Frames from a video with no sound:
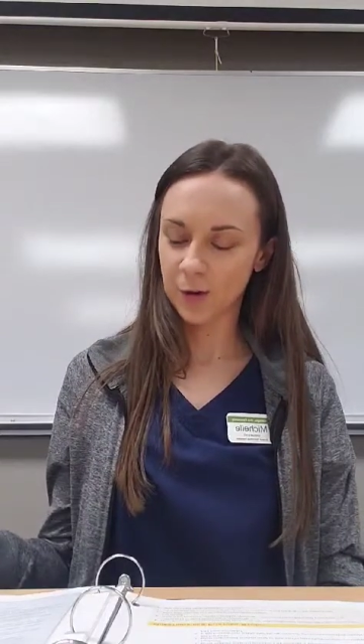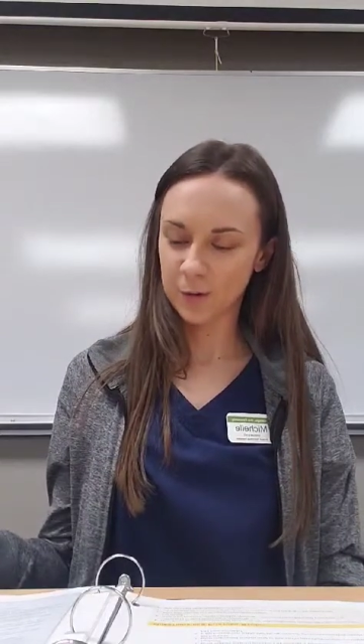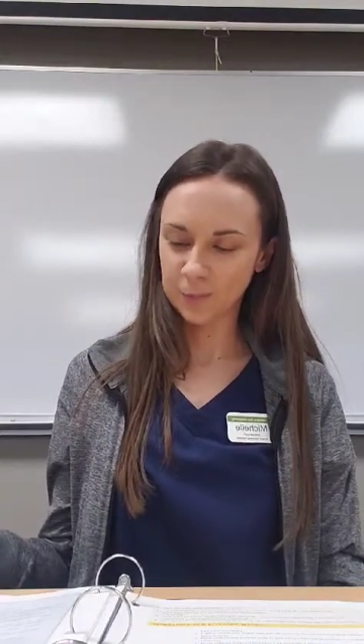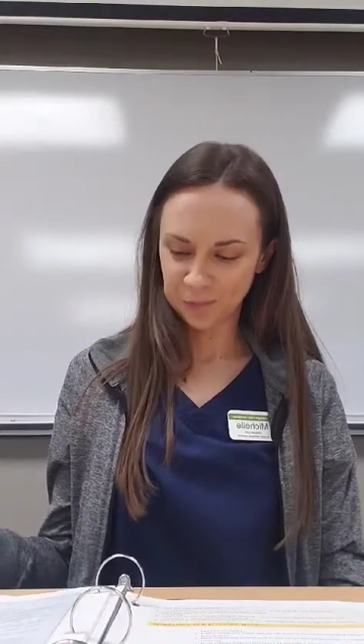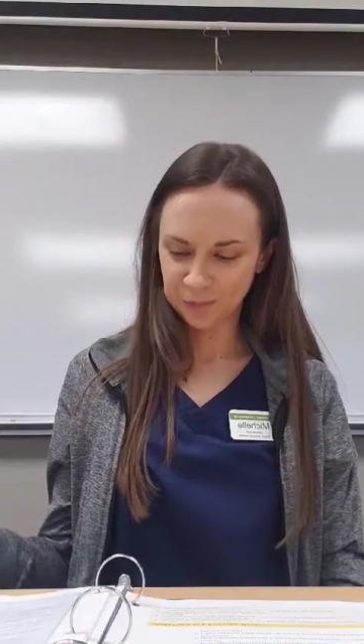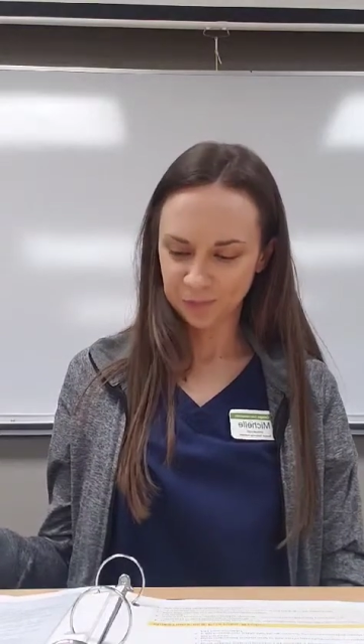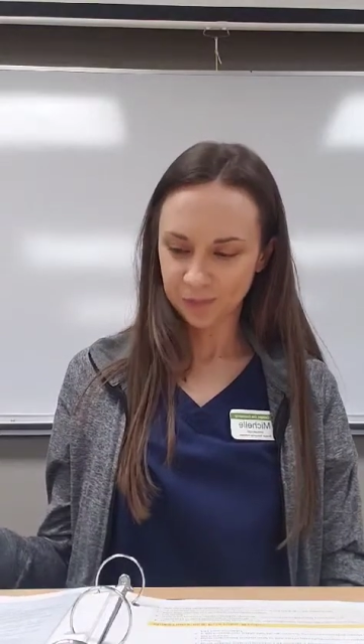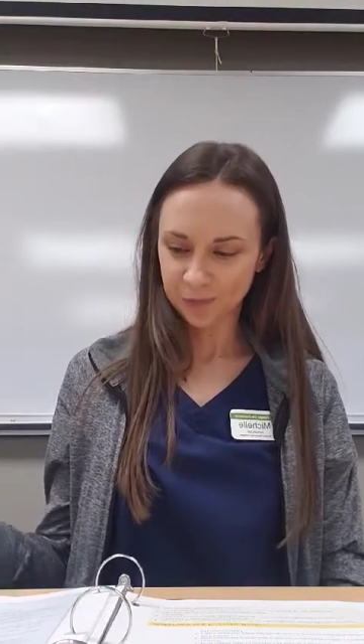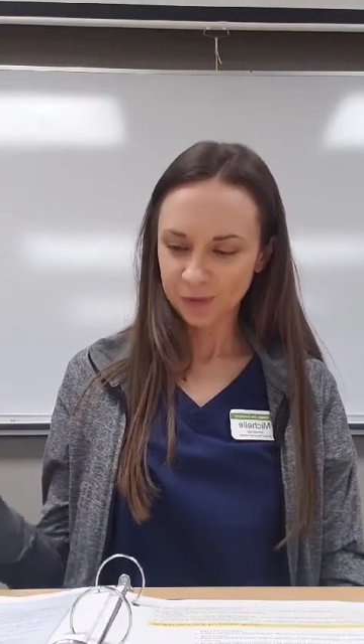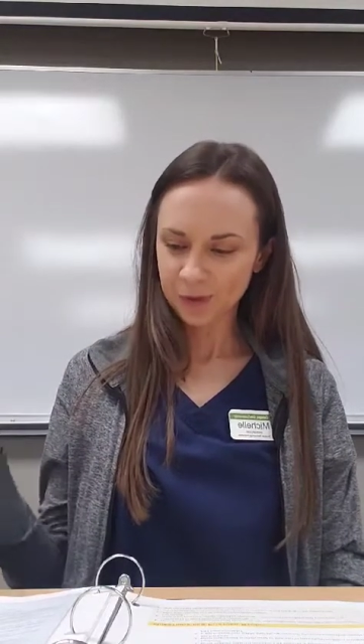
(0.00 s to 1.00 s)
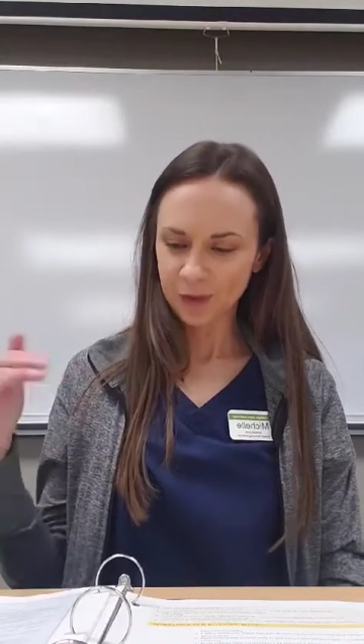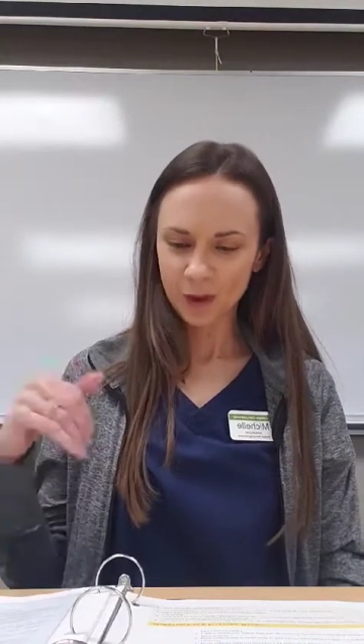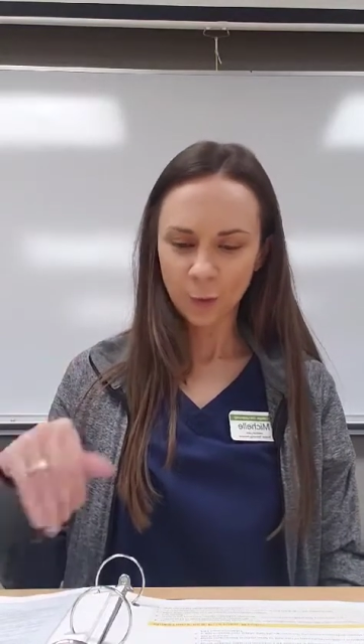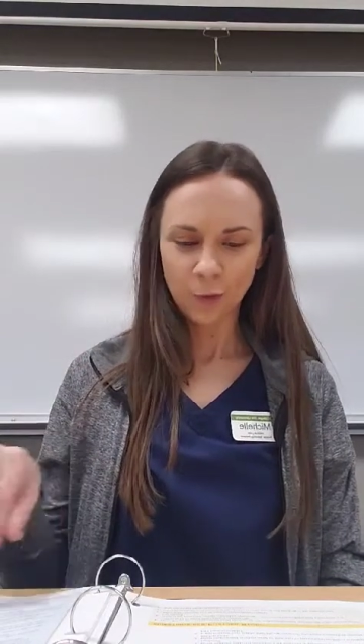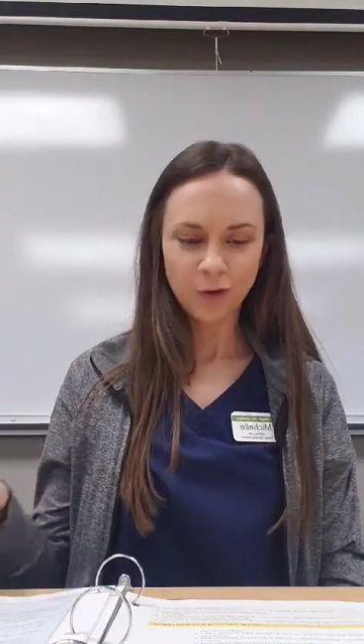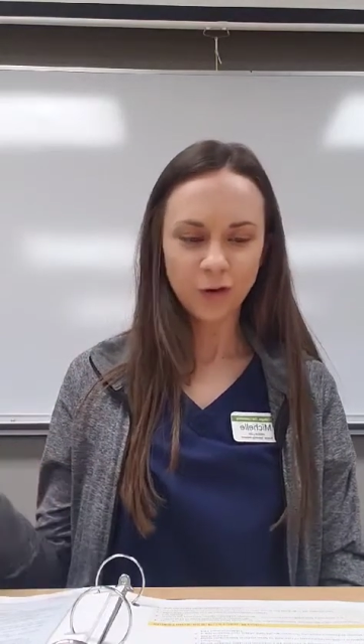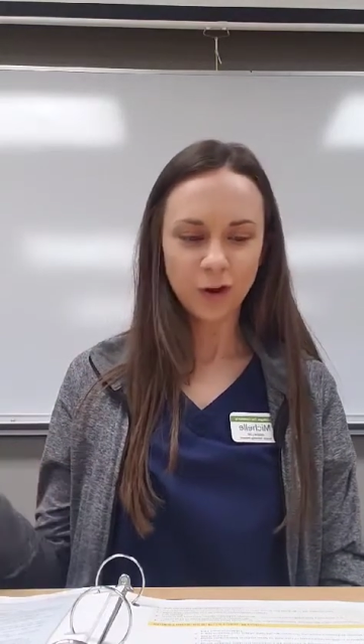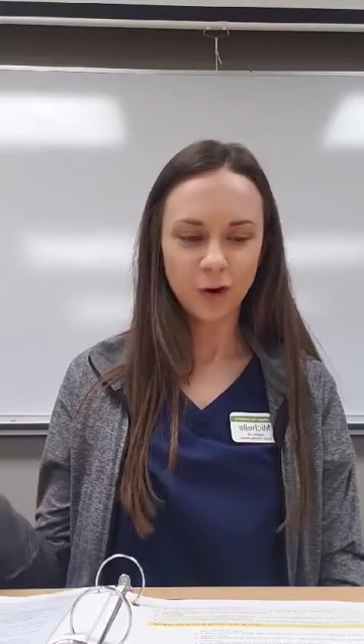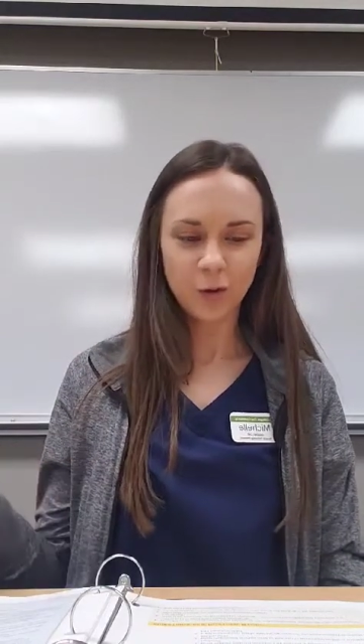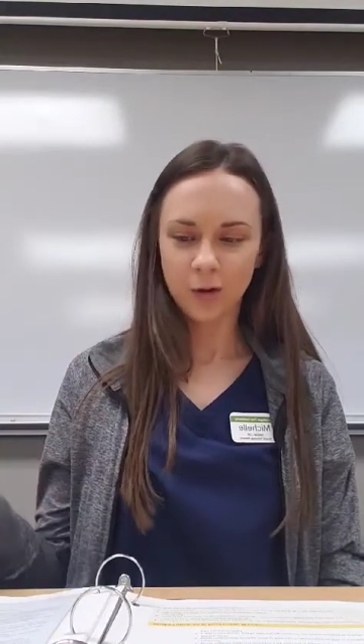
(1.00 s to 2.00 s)
So I want
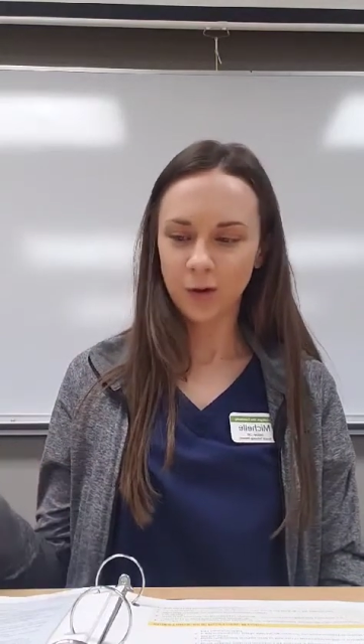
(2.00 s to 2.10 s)
you to go